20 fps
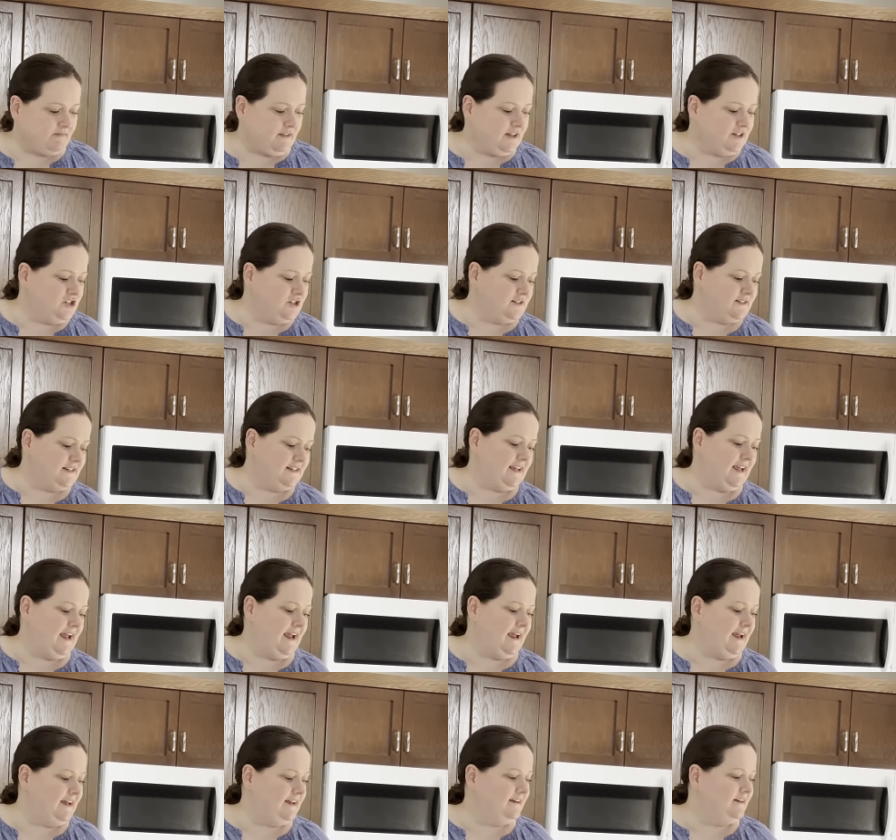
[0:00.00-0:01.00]
Just a
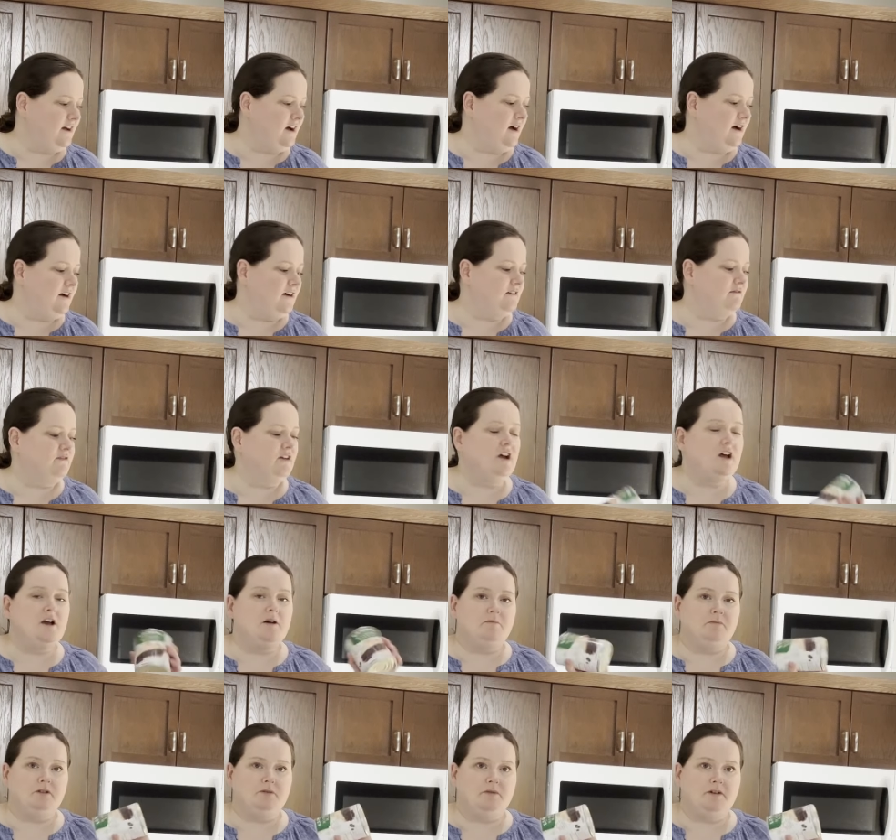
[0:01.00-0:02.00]
can of
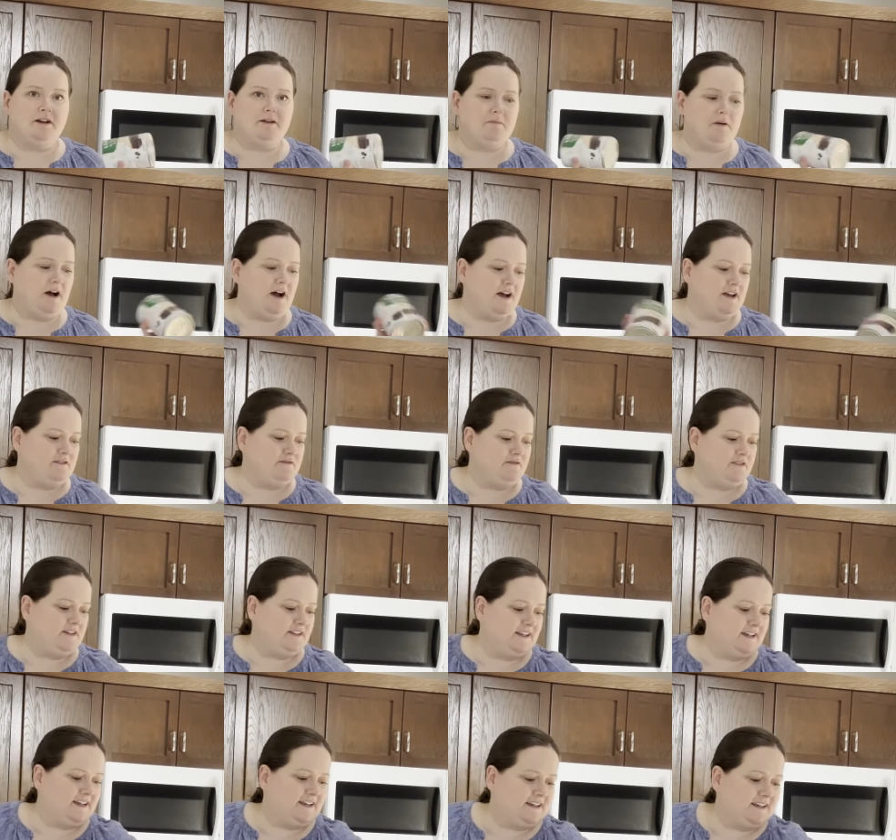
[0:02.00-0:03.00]
blueberry pie
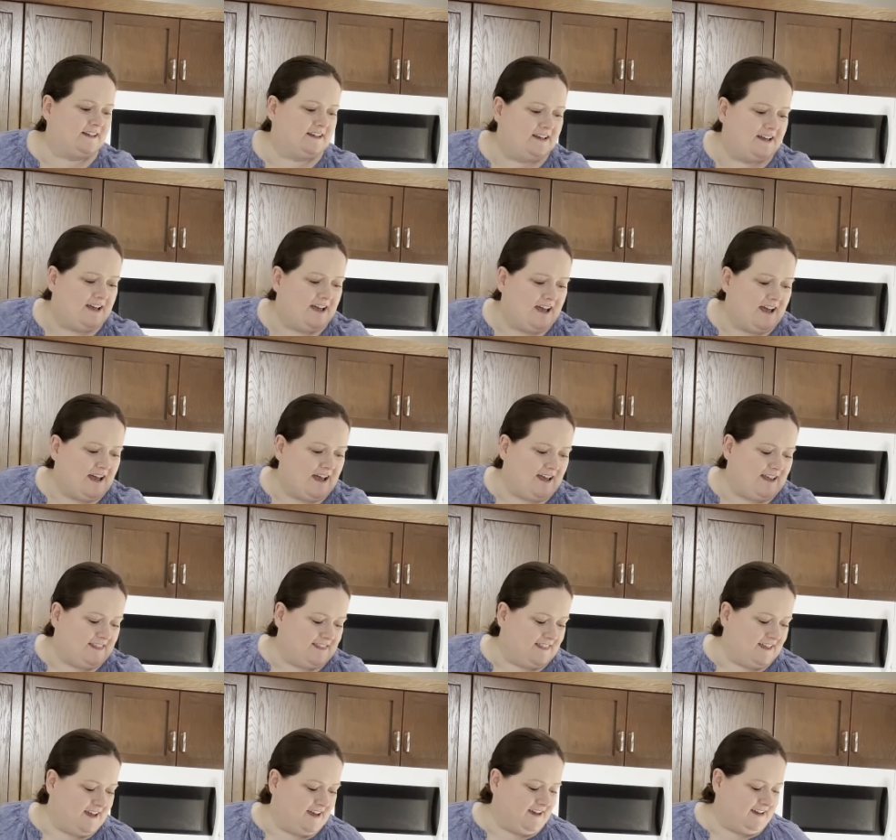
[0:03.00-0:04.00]
filling,
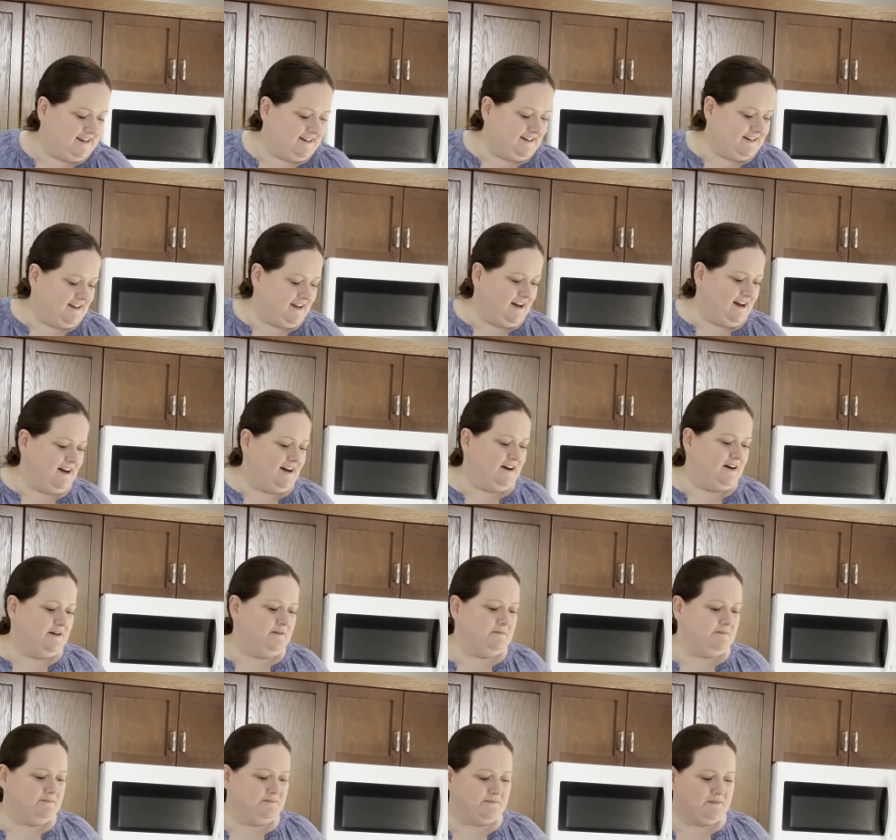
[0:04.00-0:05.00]
and then
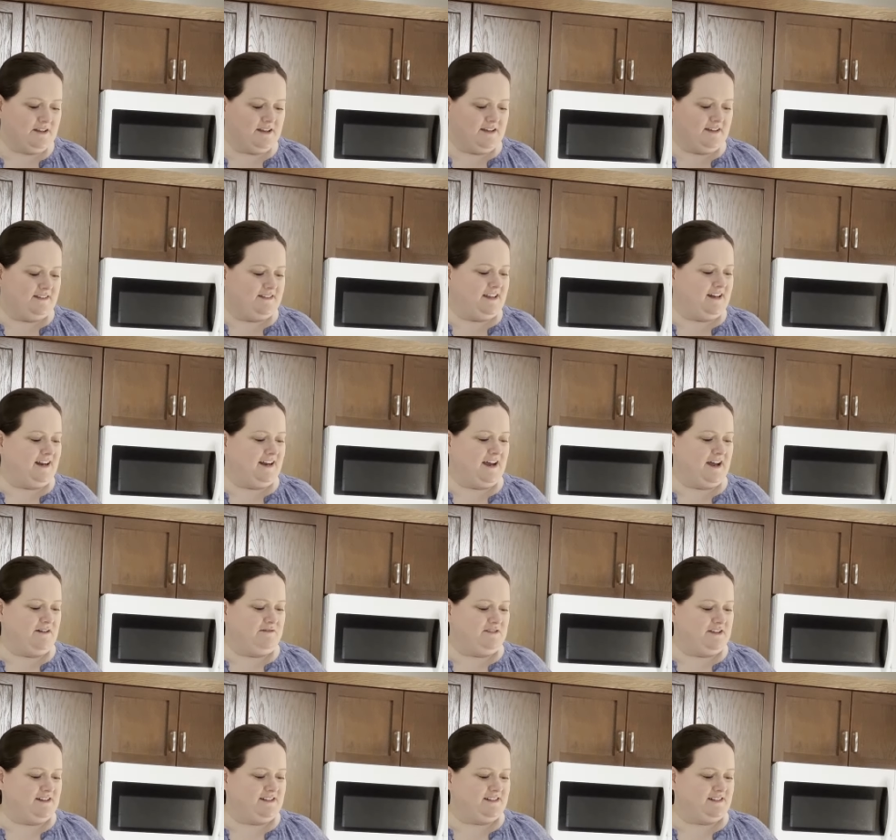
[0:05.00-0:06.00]
I
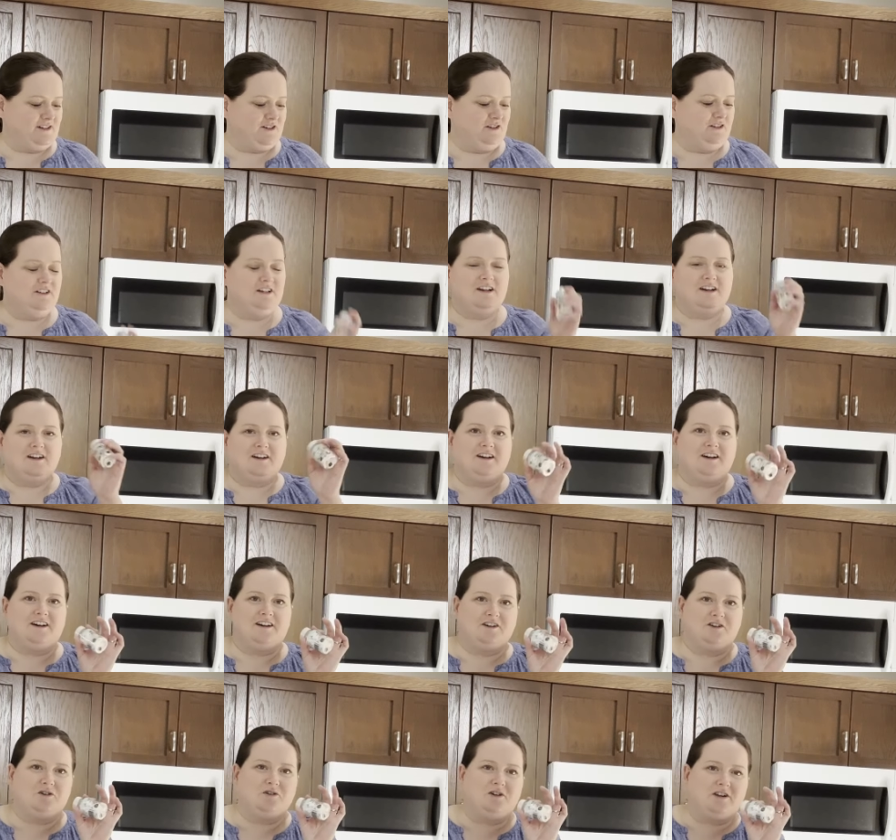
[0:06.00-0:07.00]
have these little
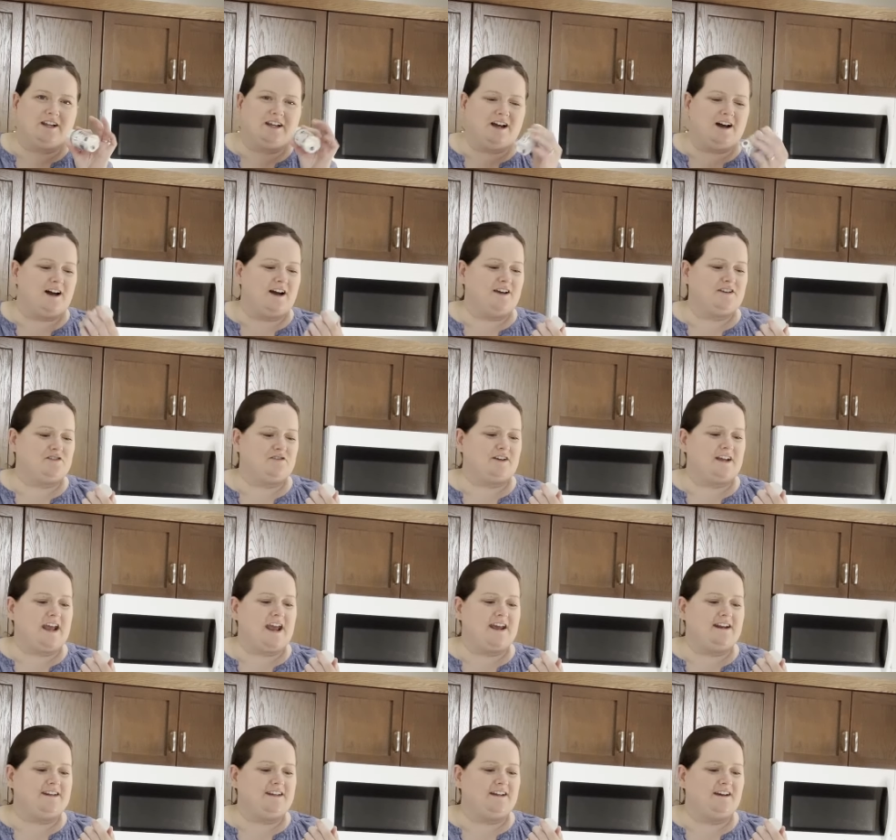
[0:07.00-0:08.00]
googly eyes or
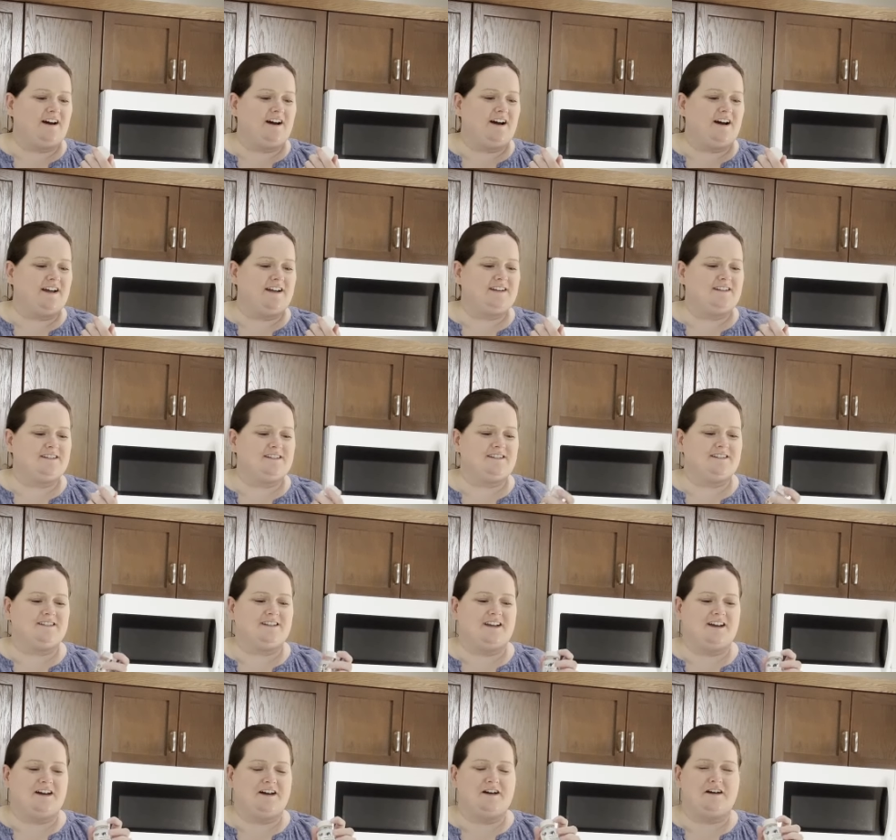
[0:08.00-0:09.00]
candy eyes.
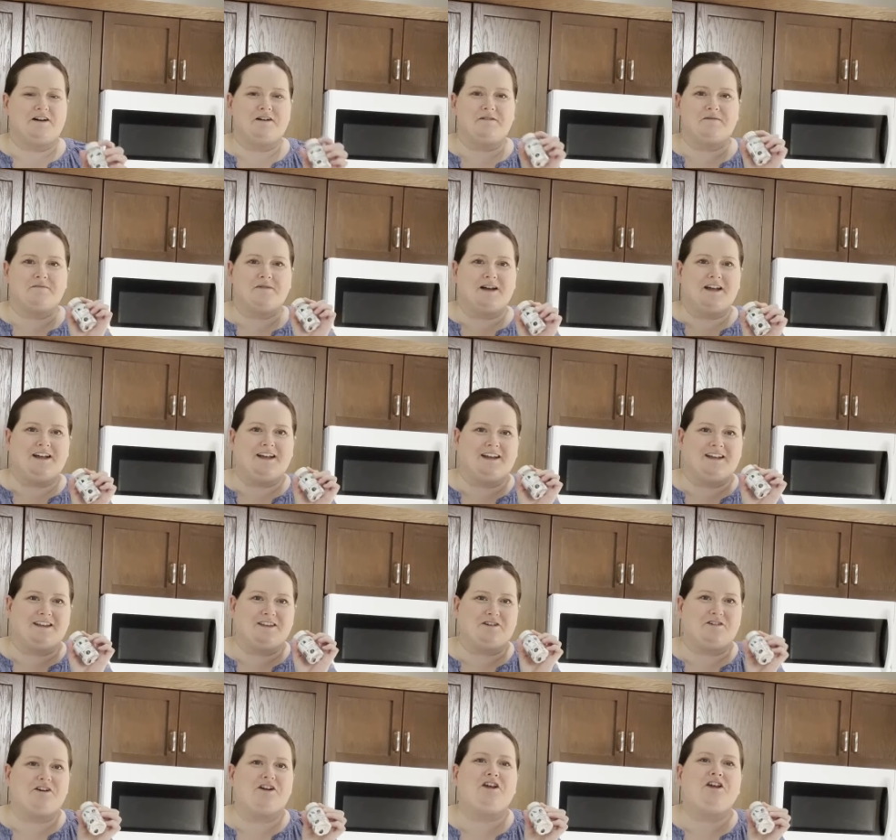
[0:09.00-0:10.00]

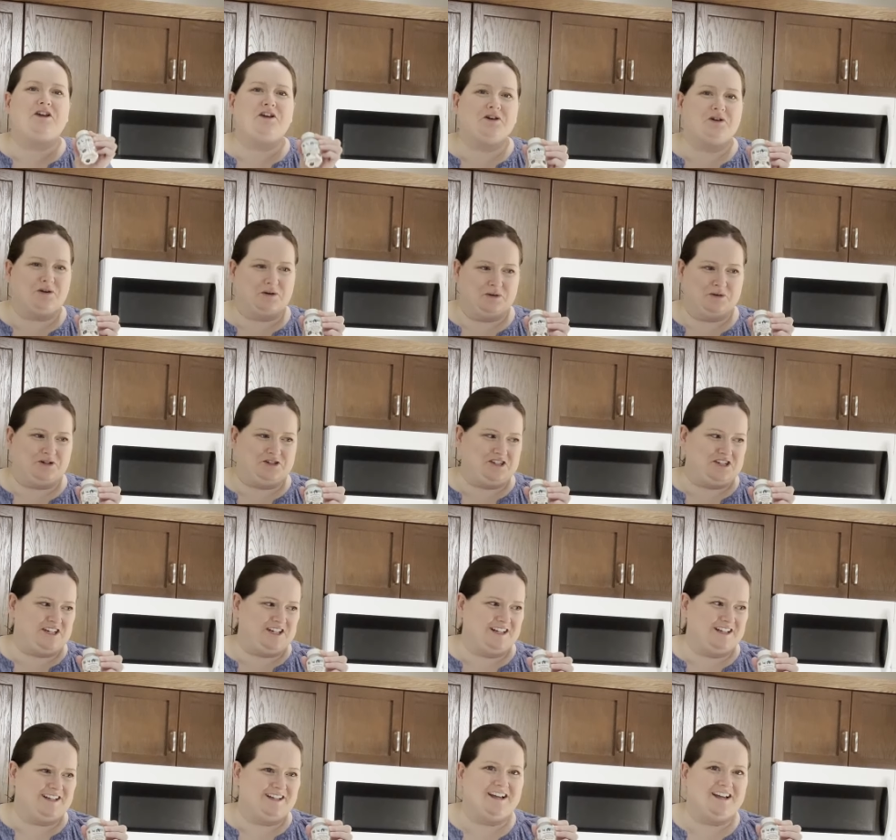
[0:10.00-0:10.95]
They're huge.